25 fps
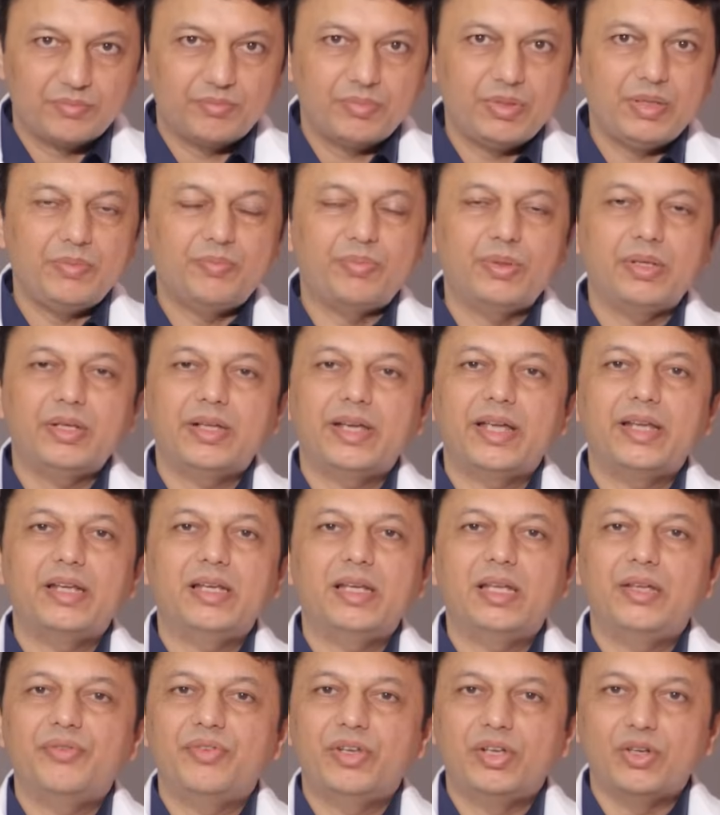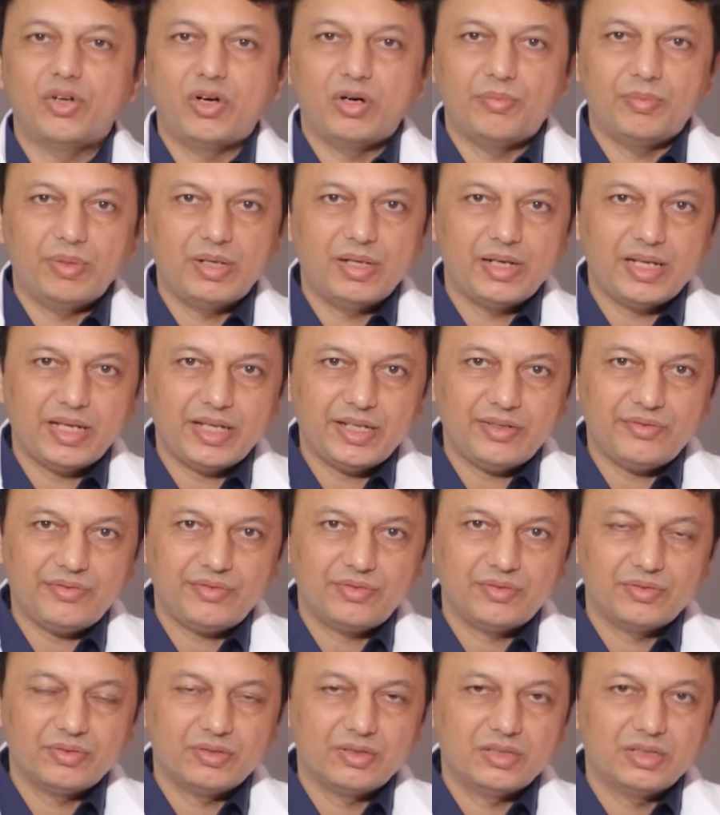people can live a normal life.
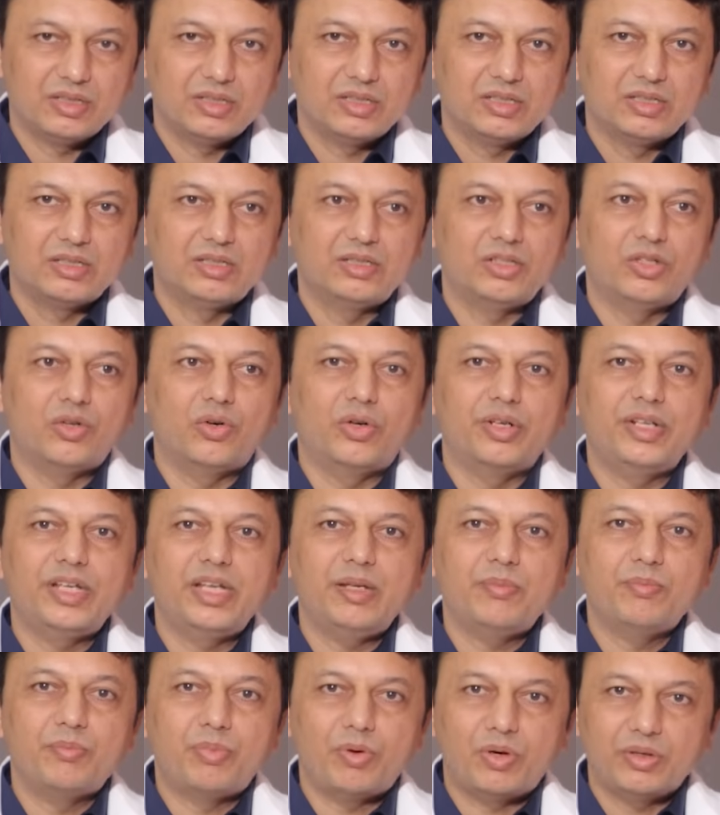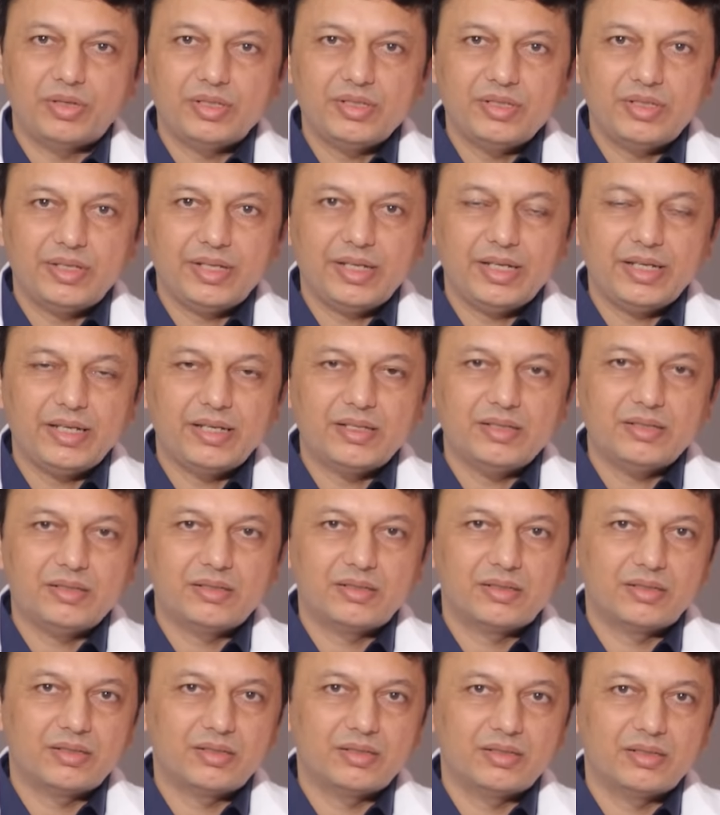The only important thing
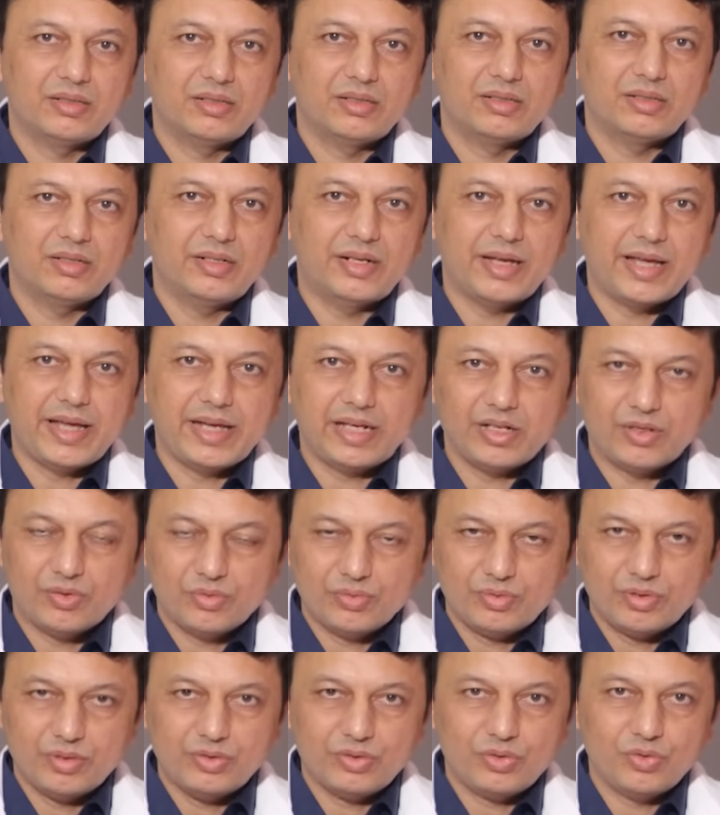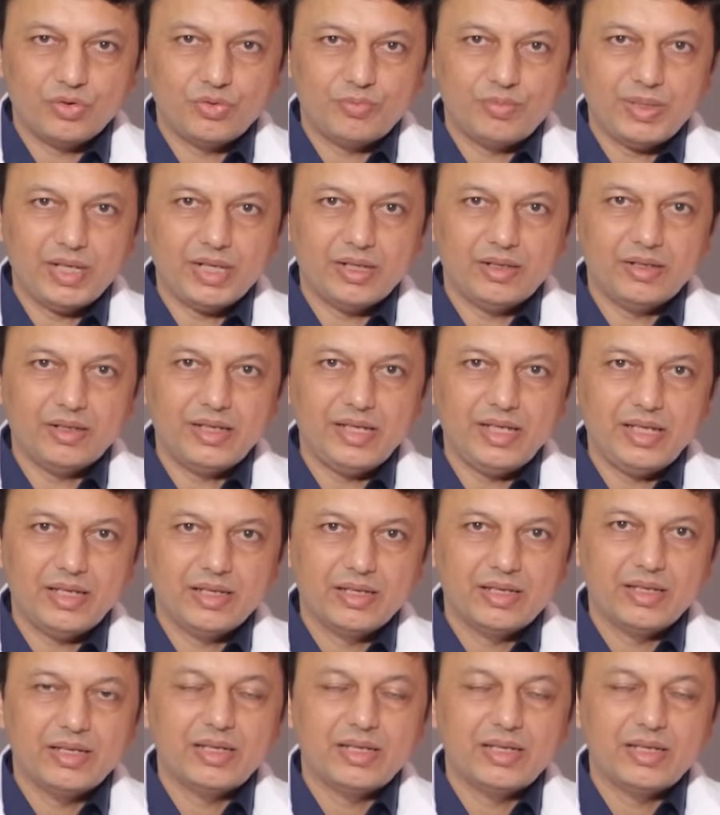is the diagnosis should be early